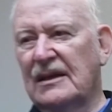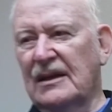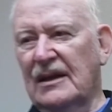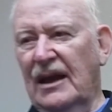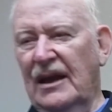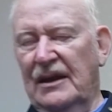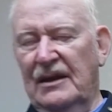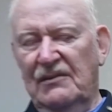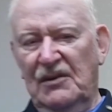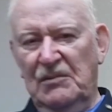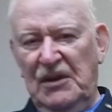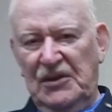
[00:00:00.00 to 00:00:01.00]
And I had
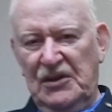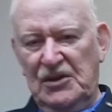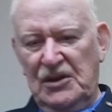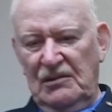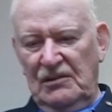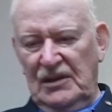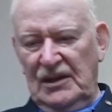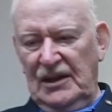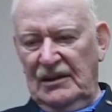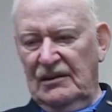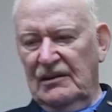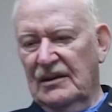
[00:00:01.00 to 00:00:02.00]
never met the general,
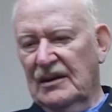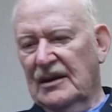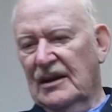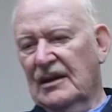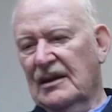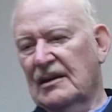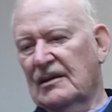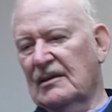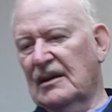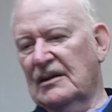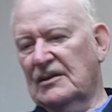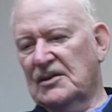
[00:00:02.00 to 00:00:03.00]
and
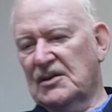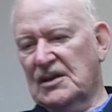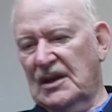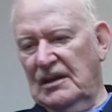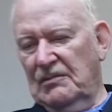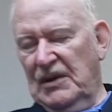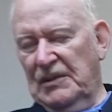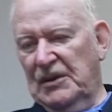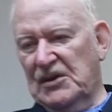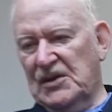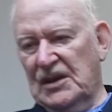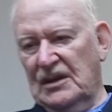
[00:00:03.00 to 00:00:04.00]
I'd stay, maybe
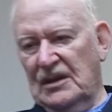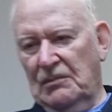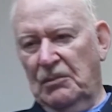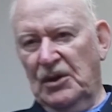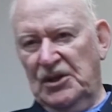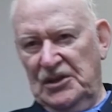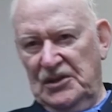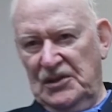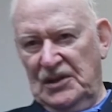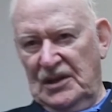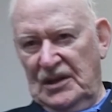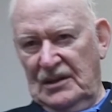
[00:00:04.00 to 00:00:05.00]
sit in the
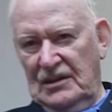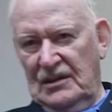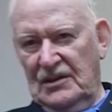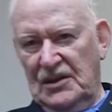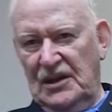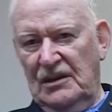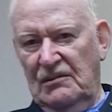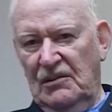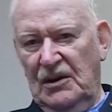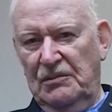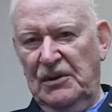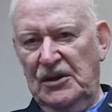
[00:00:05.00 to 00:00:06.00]
bushes, because I didn't
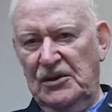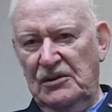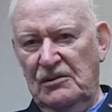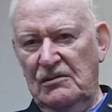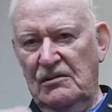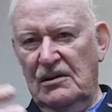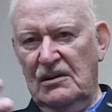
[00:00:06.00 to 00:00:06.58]
want to be too